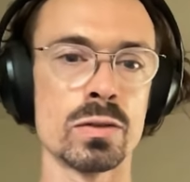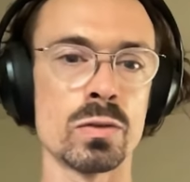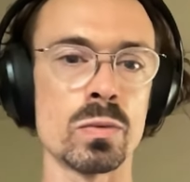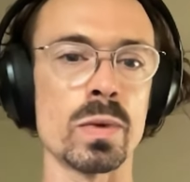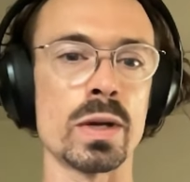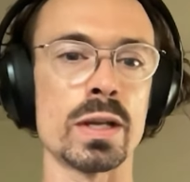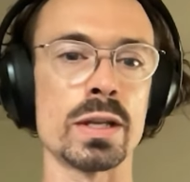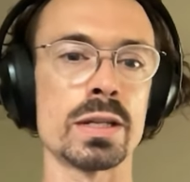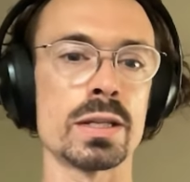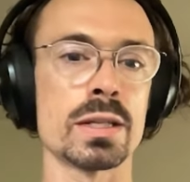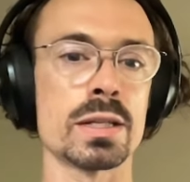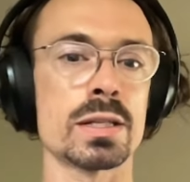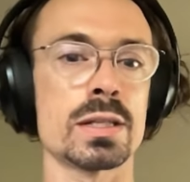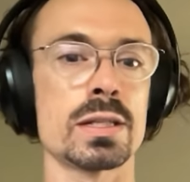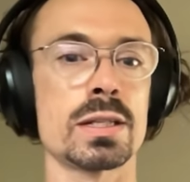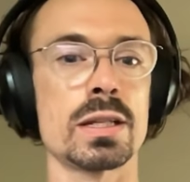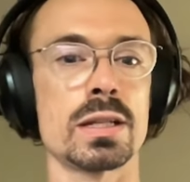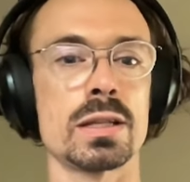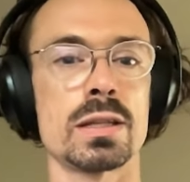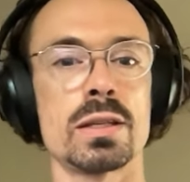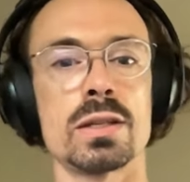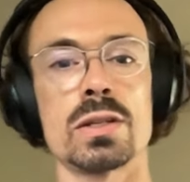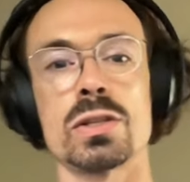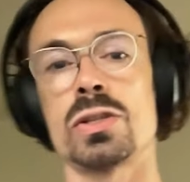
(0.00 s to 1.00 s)
One is
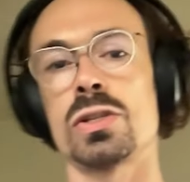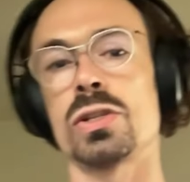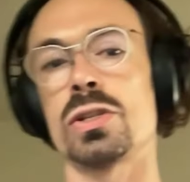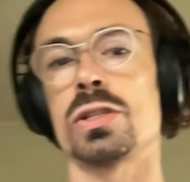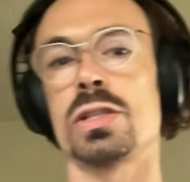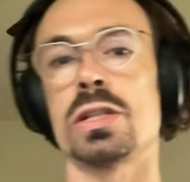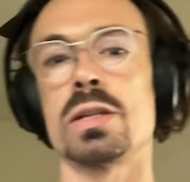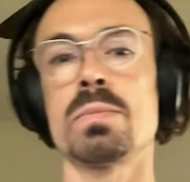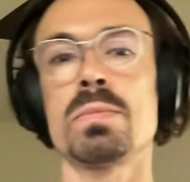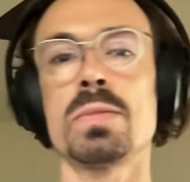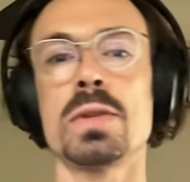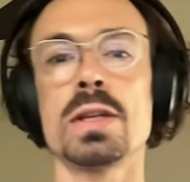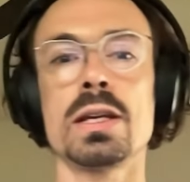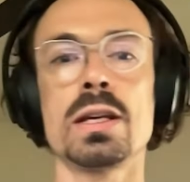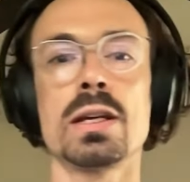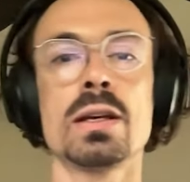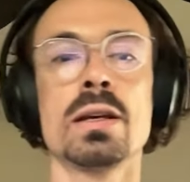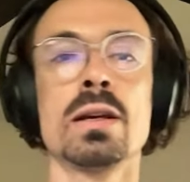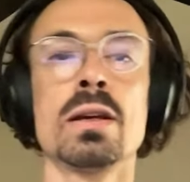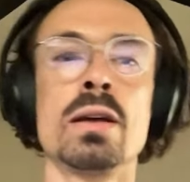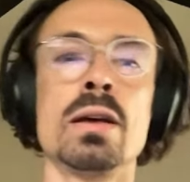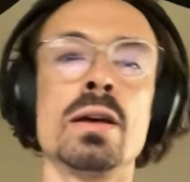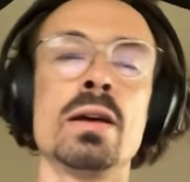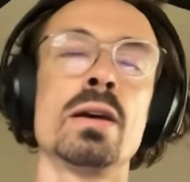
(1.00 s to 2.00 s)
that there's just
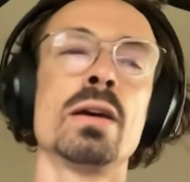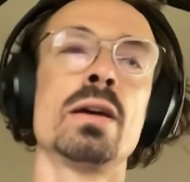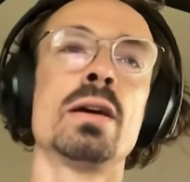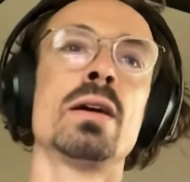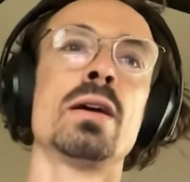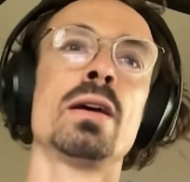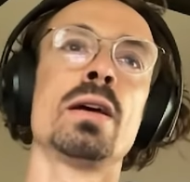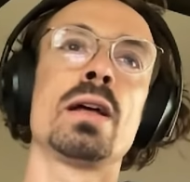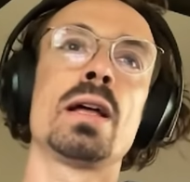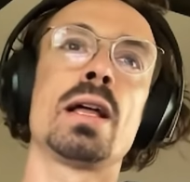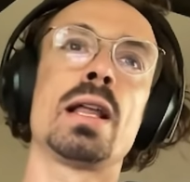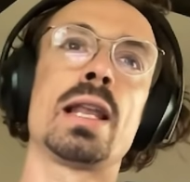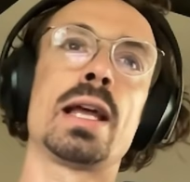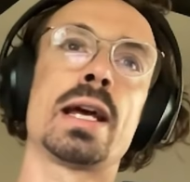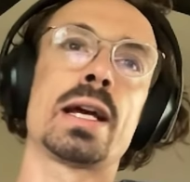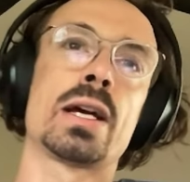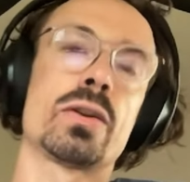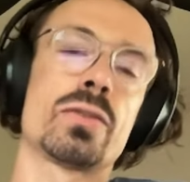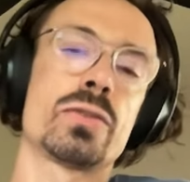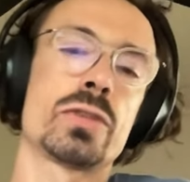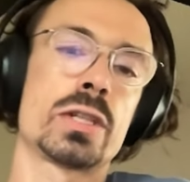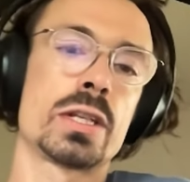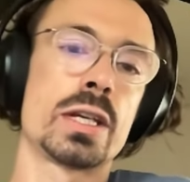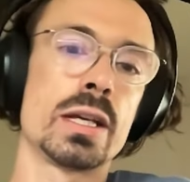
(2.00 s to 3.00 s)
simply a lack
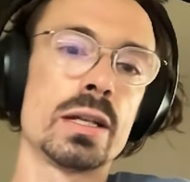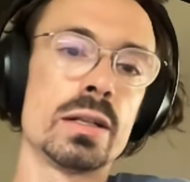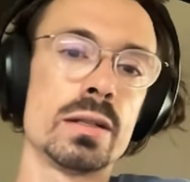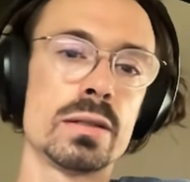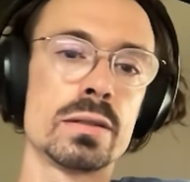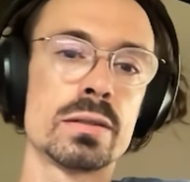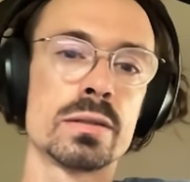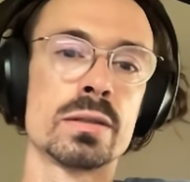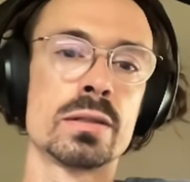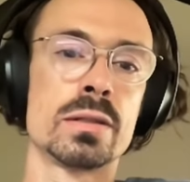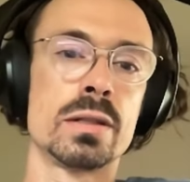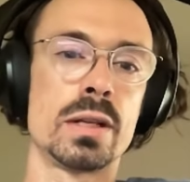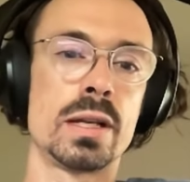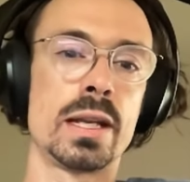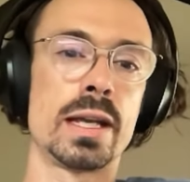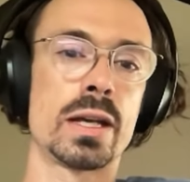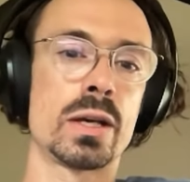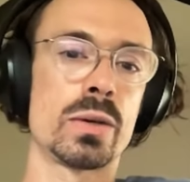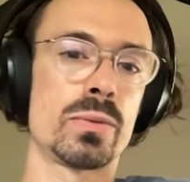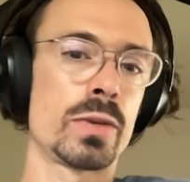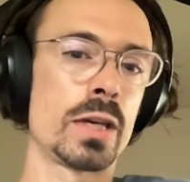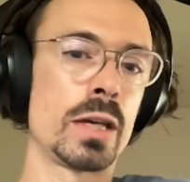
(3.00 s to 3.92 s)
of skill, lack of